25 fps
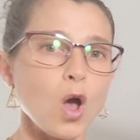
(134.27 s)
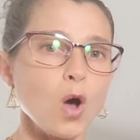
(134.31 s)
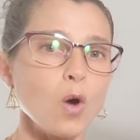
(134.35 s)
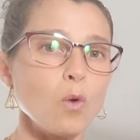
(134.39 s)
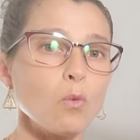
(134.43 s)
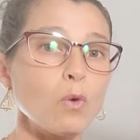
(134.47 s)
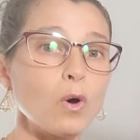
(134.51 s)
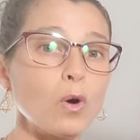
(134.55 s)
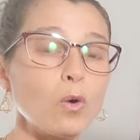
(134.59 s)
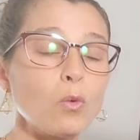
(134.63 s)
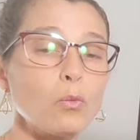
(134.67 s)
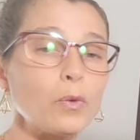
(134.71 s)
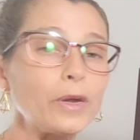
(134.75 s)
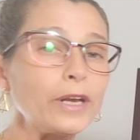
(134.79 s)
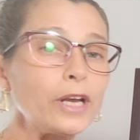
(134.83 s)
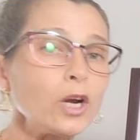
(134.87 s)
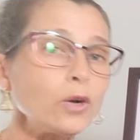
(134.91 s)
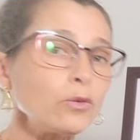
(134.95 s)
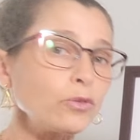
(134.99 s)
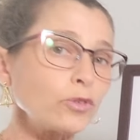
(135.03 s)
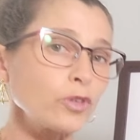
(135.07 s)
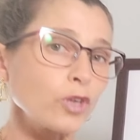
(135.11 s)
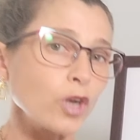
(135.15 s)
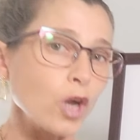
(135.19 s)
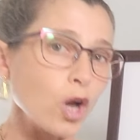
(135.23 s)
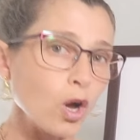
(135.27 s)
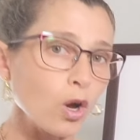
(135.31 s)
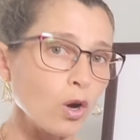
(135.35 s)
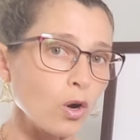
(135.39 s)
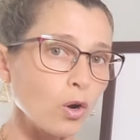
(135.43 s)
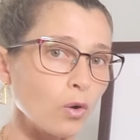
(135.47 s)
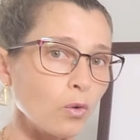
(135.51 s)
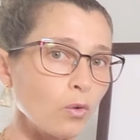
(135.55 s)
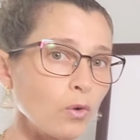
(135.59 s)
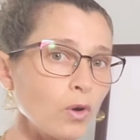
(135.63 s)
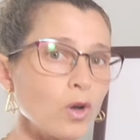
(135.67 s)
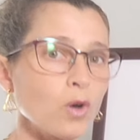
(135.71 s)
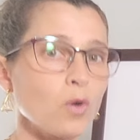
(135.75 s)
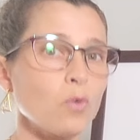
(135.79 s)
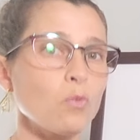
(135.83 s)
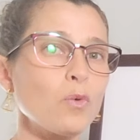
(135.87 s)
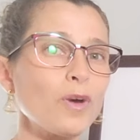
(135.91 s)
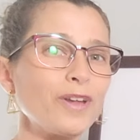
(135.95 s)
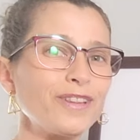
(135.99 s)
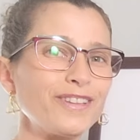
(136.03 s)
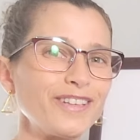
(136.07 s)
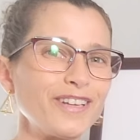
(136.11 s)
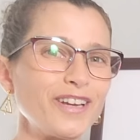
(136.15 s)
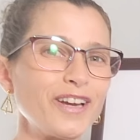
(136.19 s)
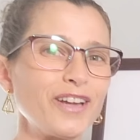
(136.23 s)
Well, we don't know
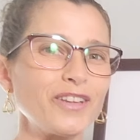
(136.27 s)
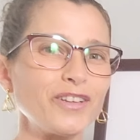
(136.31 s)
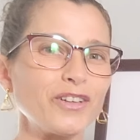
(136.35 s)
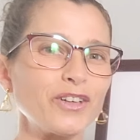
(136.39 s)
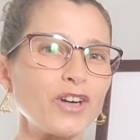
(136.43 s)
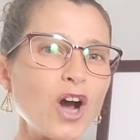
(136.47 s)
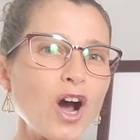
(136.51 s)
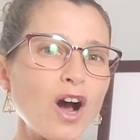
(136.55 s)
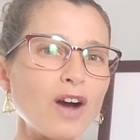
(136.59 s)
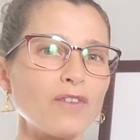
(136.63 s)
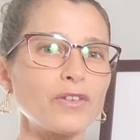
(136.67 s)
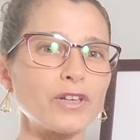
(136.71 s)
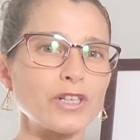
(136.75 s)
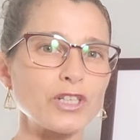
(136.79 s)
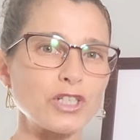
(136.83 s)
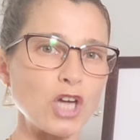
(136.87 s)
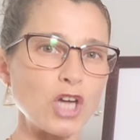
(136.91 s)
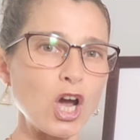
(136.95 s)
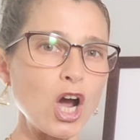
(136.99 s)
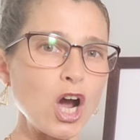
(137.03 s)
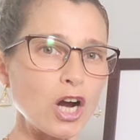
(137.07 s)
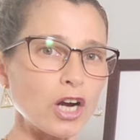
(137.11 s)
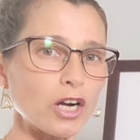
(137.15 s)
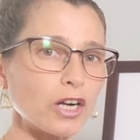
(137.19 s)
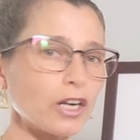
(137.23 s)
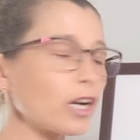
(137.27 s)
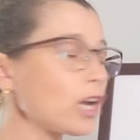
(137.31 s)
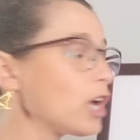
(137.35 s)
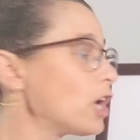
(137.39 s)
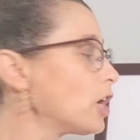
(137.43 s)
what the other offers are.